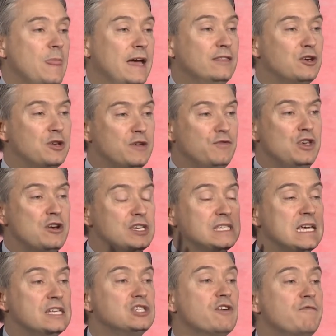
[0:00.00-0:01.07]
And to give you a
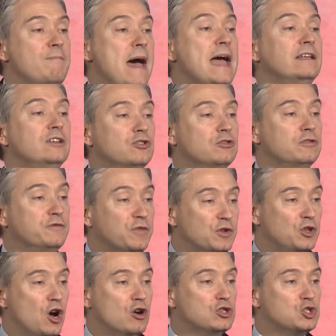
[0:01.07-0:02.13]
sense of magnitude for
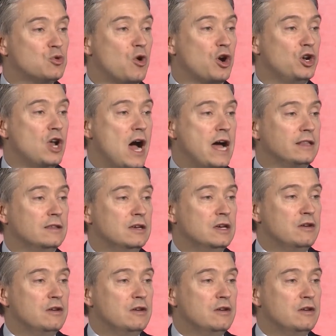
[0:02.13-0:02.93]
those who are not